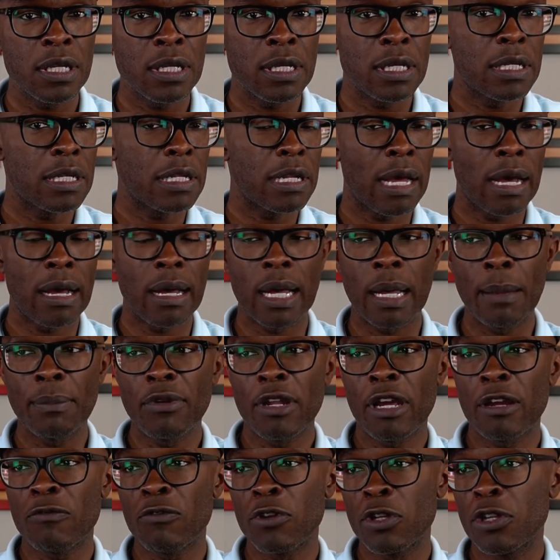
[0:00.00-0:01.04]
Now, I'm
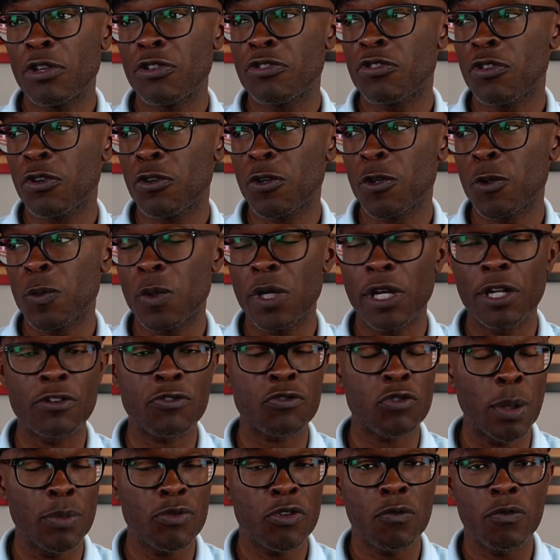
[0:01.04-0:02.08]
not really sure what
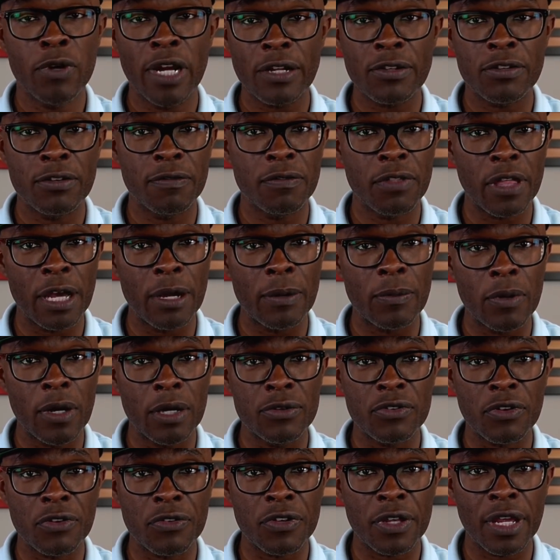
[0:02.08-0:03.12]
Trump directive that was
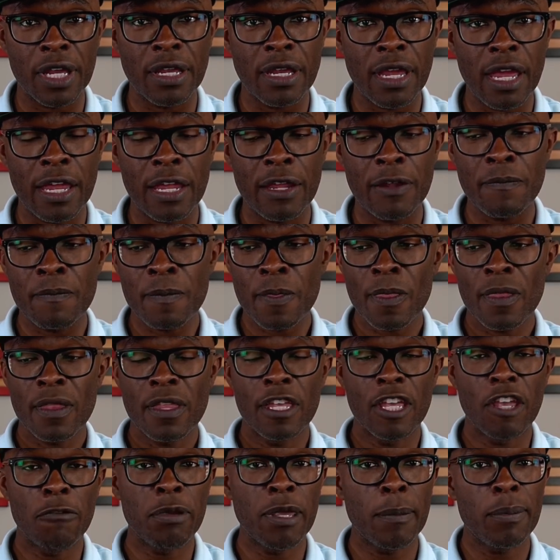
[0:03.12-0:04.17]
to say, hey,
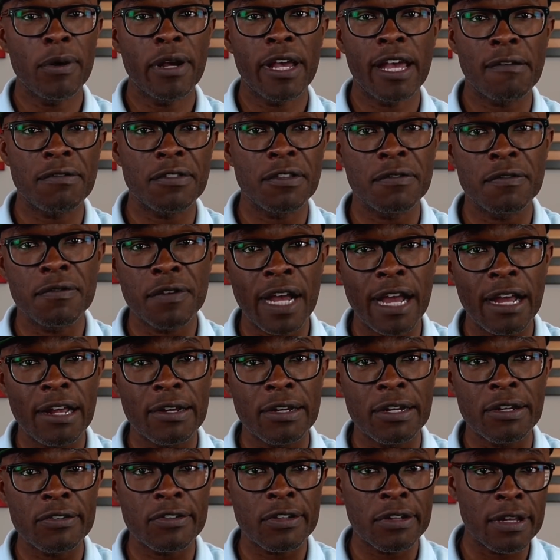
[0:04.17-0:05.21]
if people have the
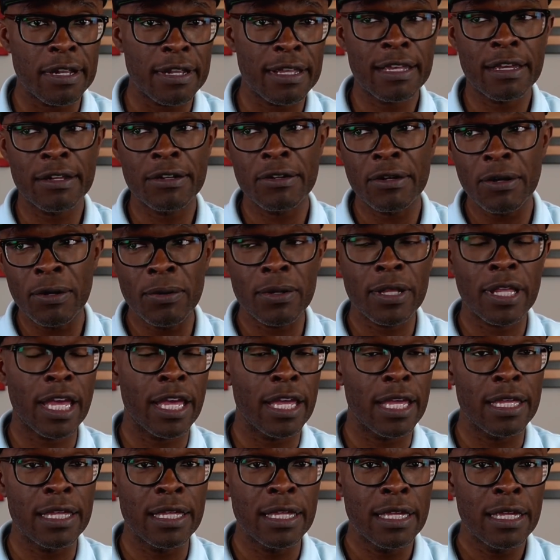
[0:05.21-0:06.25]
virus and they're kind of
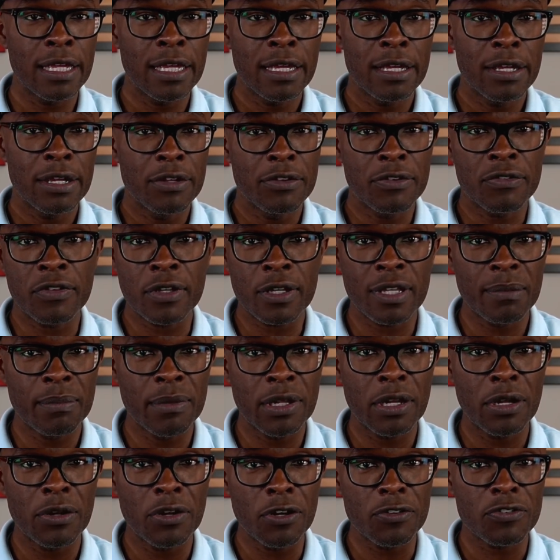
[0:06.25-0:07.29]
okay, stick them in
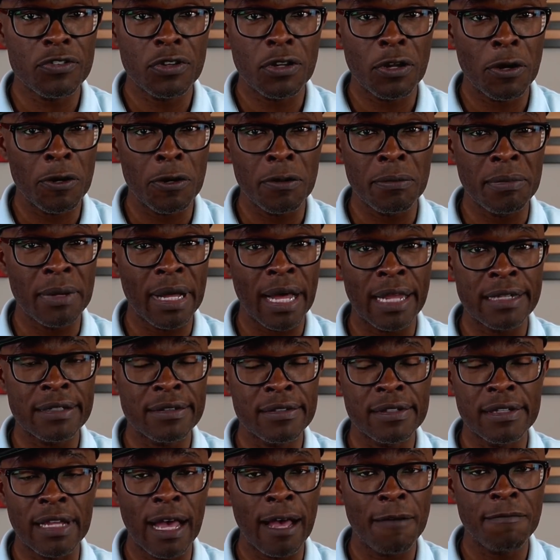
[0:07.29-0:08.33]
a nursing home.
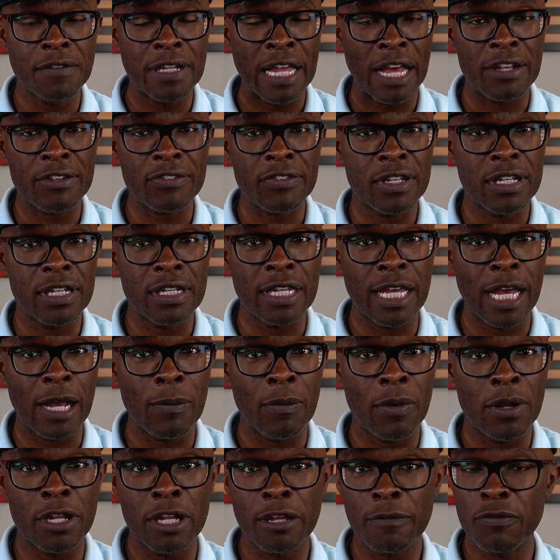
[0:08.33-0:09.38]
I've not seen that
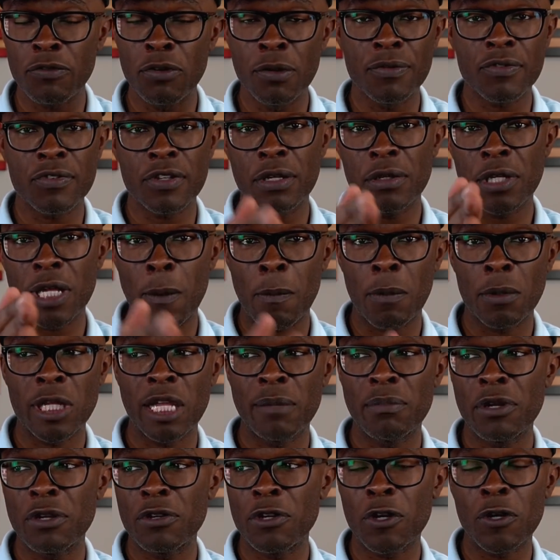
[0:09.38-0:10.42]
one. If you've seen that one, let
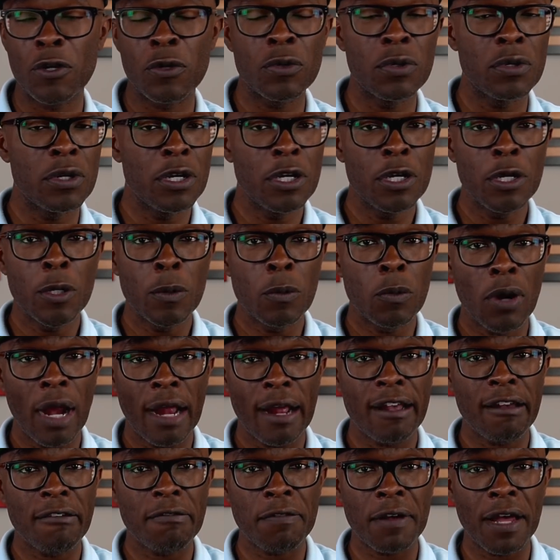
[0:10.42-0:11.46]
me know where I
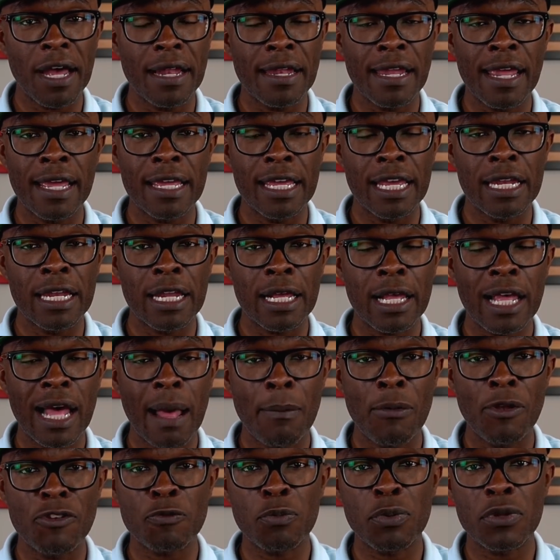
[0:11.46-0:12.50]
can find that in the
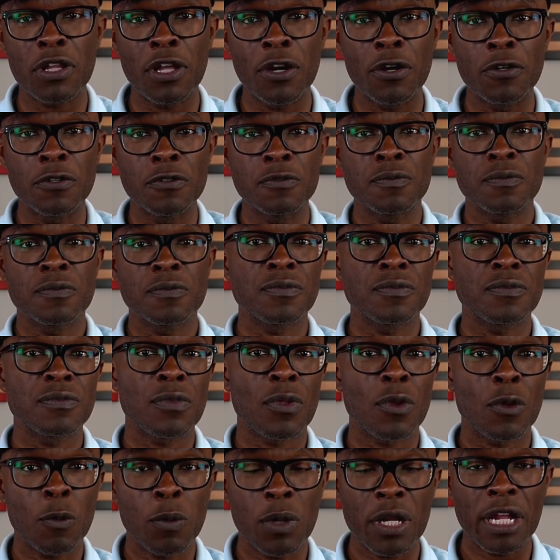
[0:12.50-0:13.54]
comments below.
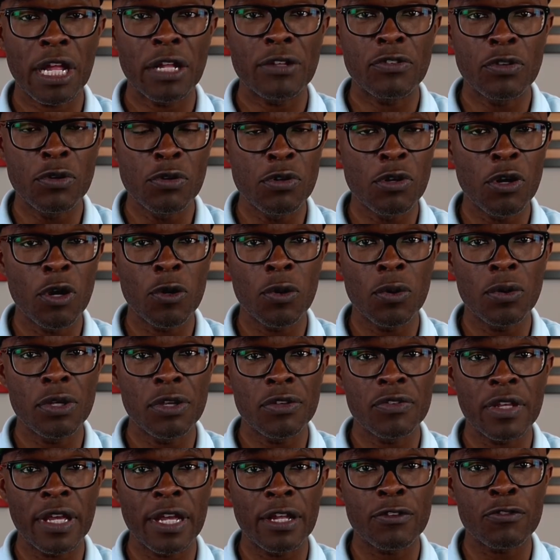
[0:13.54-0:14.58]
What I do know is
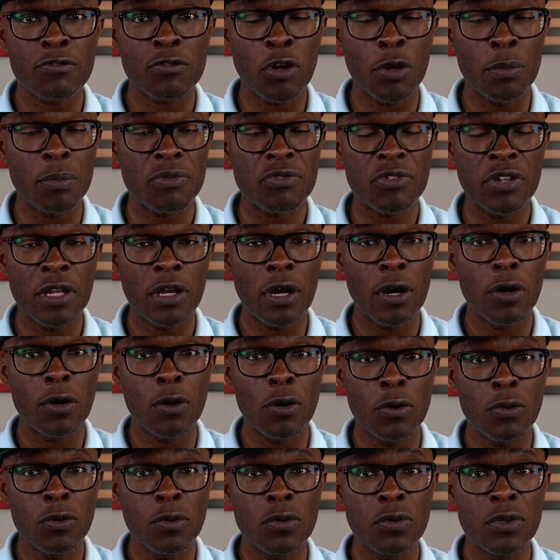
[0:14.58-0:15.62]
that Trump sent a
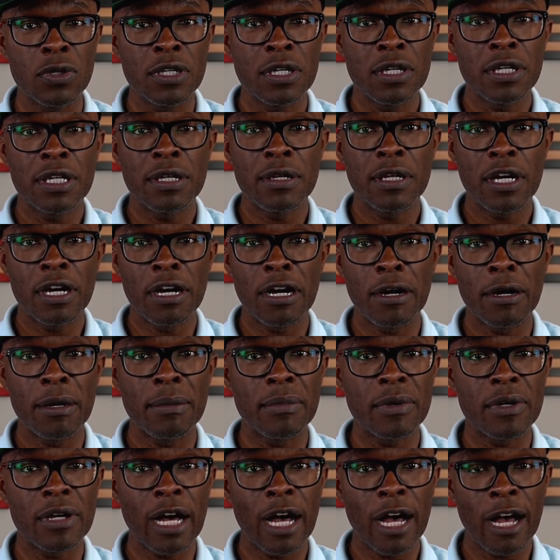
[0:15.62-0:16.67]
whole
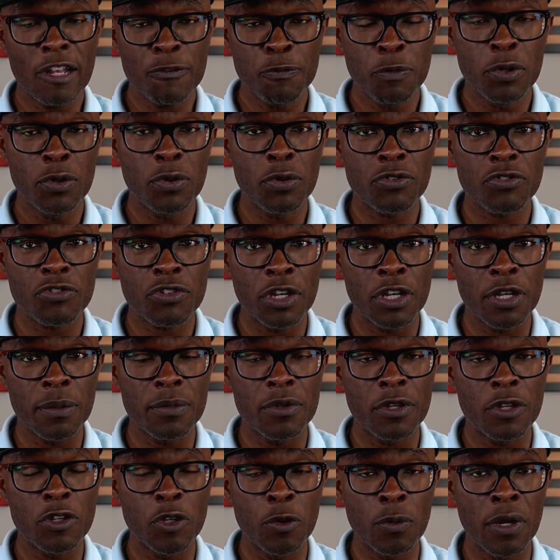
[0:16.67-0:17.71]
hospital ship,
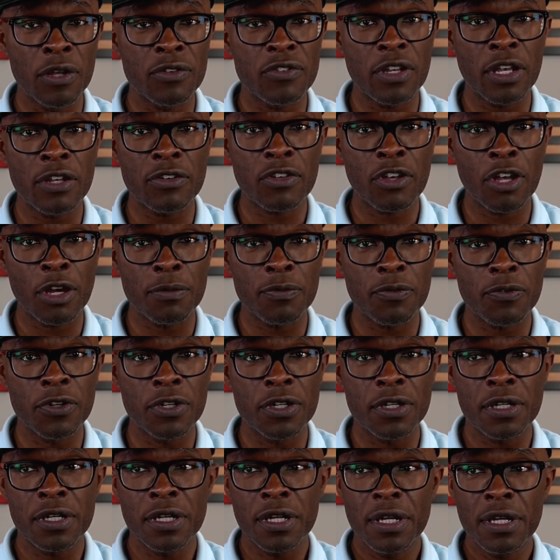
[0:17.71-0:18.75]
the USS
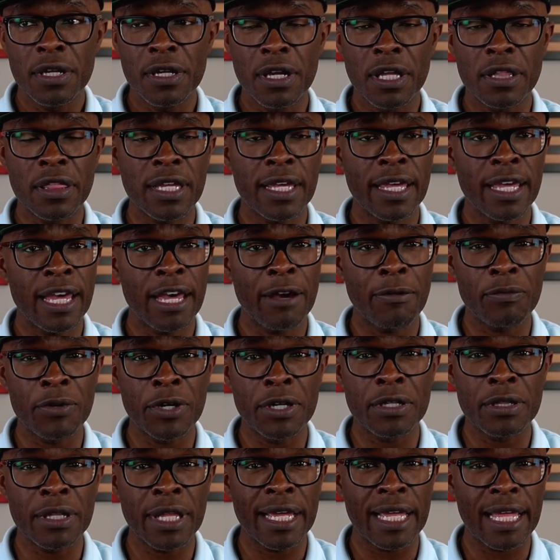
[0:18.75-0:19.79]
Comfort. I think it had,
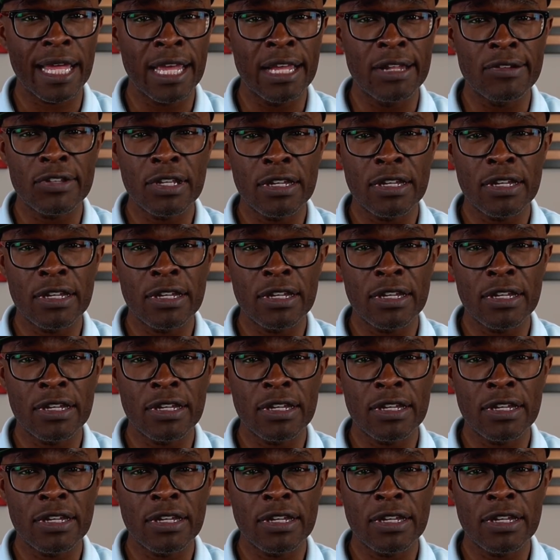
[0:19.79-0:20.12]
8,000 to